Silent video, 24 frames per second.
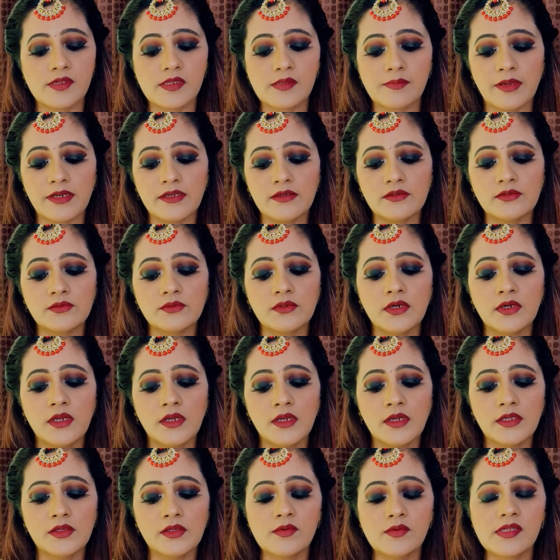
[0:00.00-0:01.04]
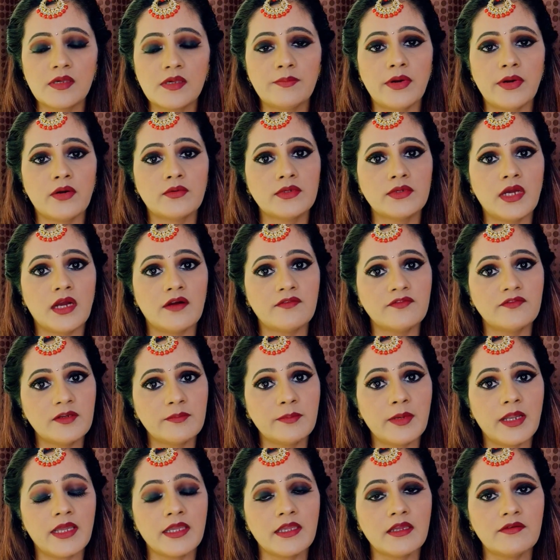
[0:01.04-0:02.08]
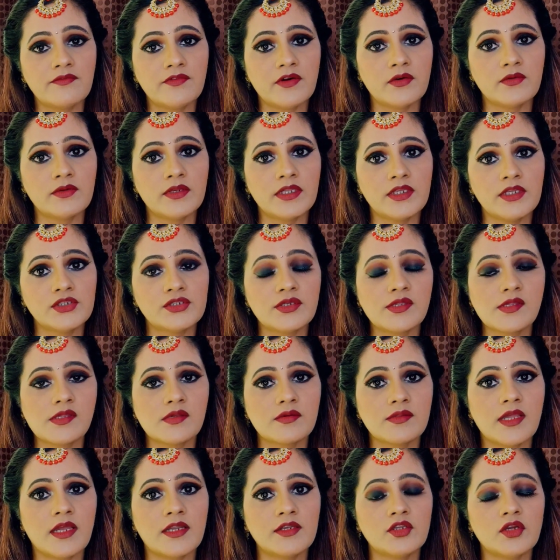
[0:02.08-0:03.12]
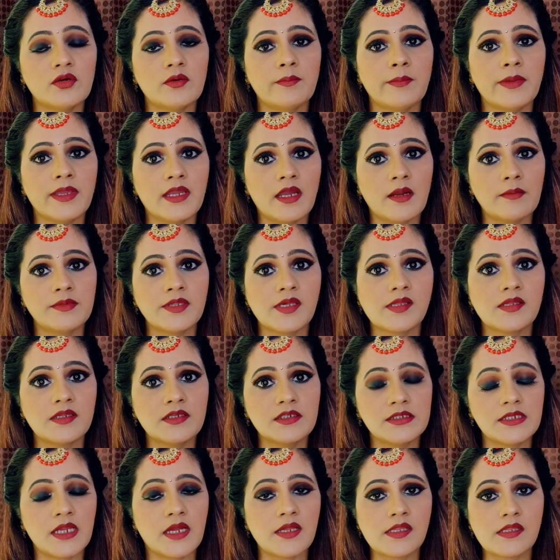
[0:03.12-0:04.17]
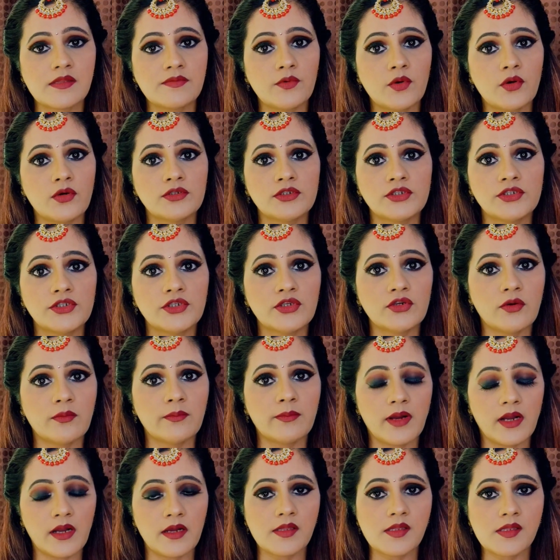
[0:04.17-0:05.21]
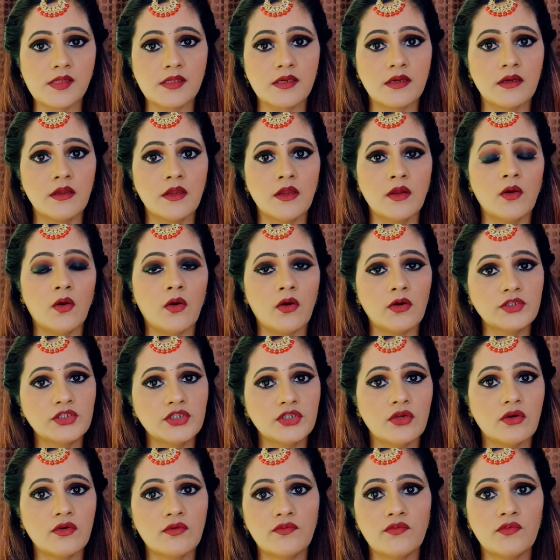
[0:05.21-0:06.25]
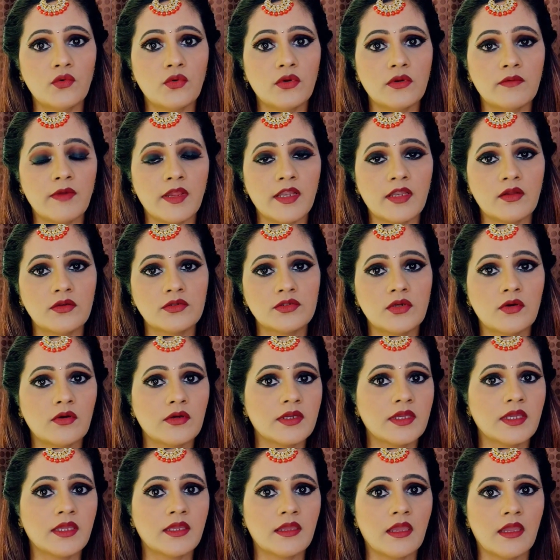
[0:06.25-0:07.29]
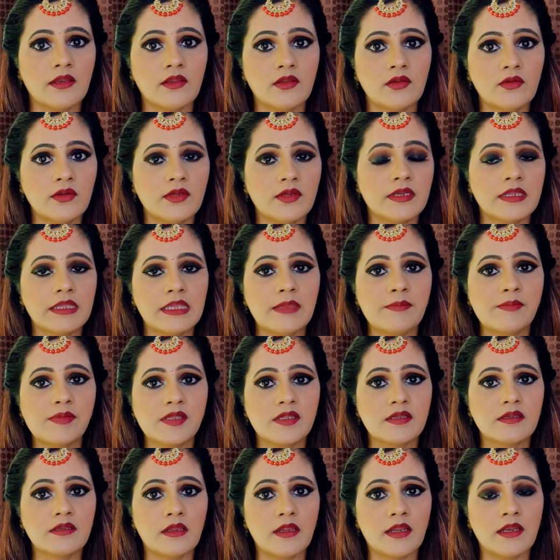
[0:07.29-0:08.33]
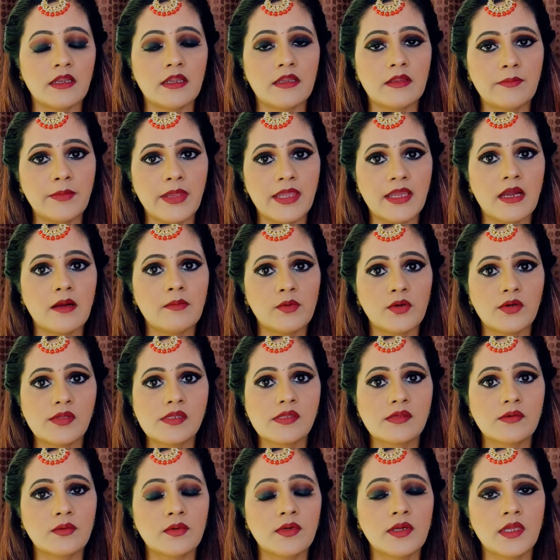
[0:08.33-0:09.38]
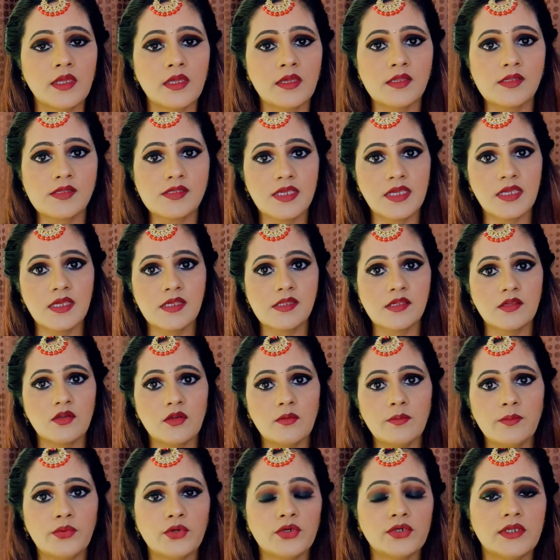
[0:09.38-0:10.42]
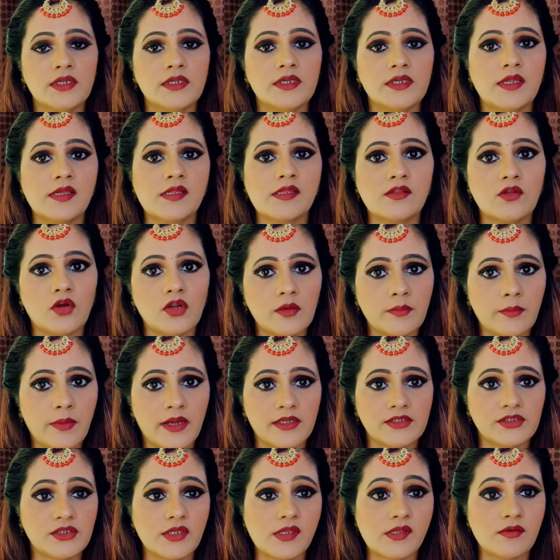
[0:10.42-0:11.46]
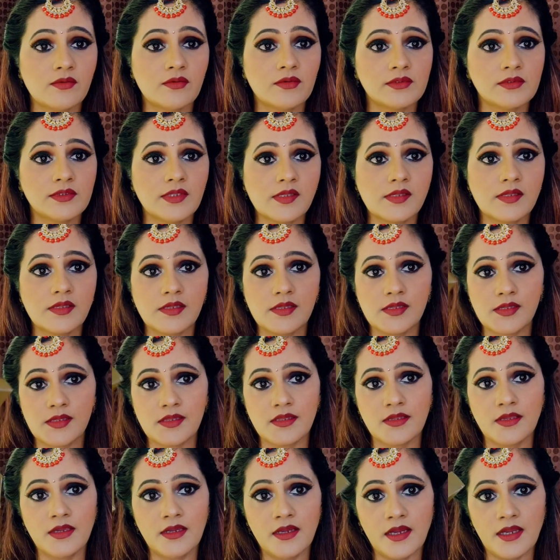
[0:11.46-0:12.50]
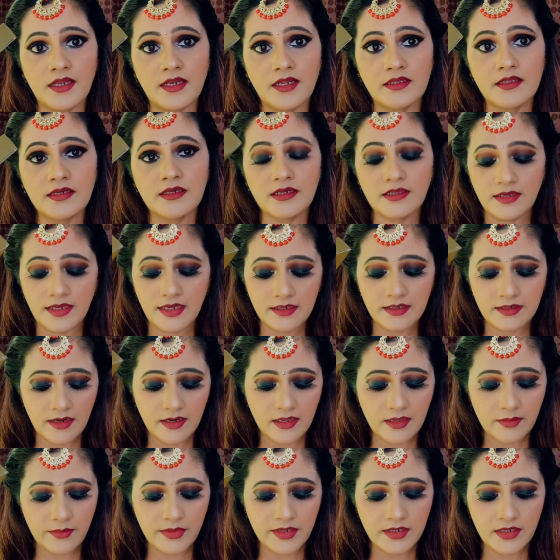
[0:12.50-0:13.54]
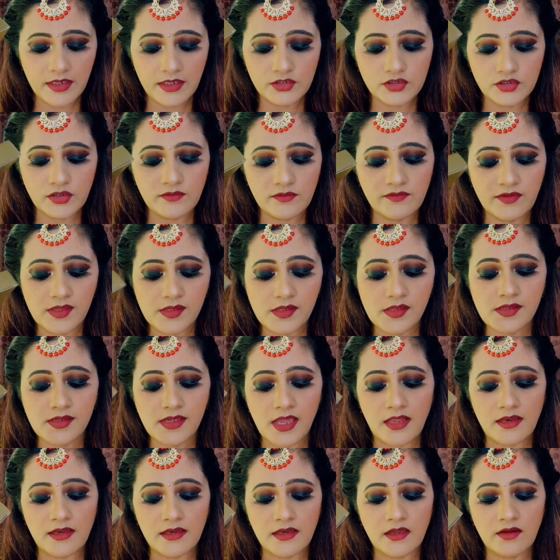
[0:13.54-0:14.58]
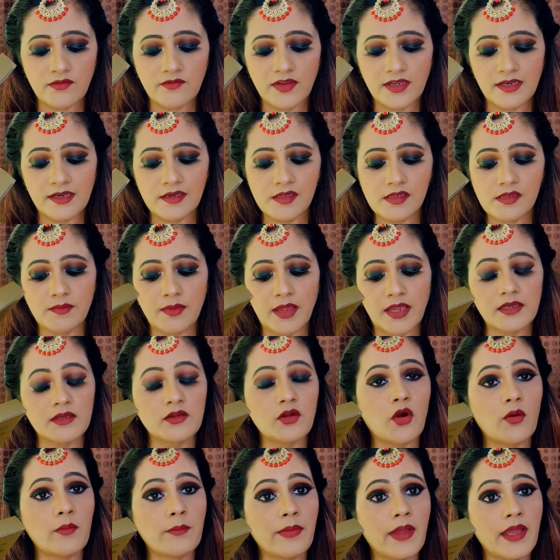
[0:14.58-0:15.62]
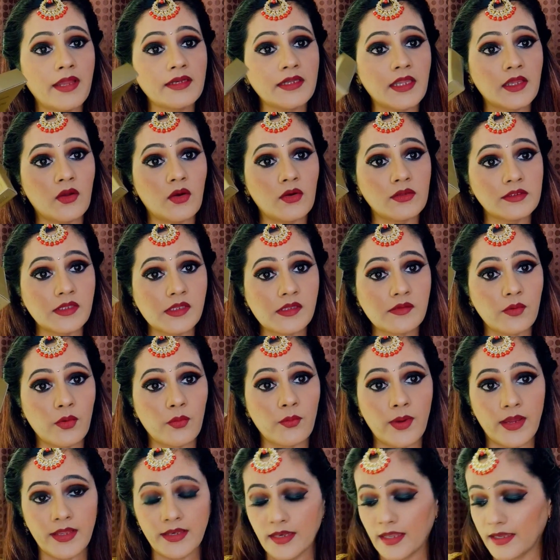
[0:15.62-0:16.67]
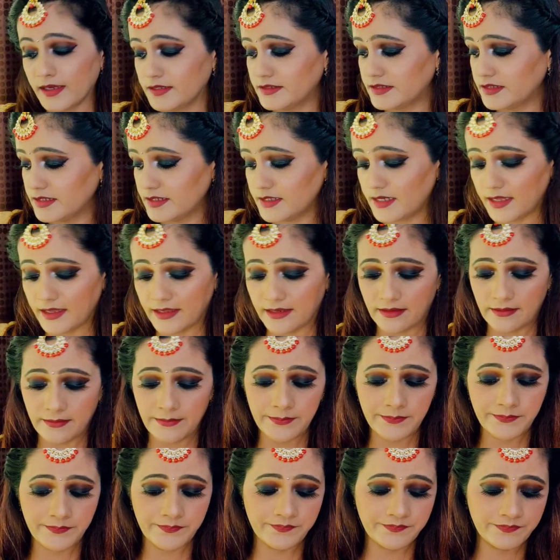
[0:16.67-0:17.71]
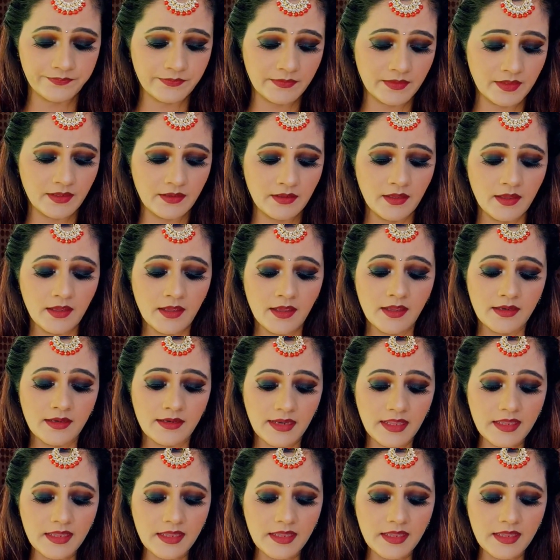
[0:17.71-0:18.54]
So it's better to use a powder after applying a foundation so that your makeup doesn't transfer onto your mask or to your phone while you're talking, and it keeps it, and it makeup also stays put, it does not budge. So this is another great recommendation, Faces Canada Weightless Matte Compact. I got this for $1.99.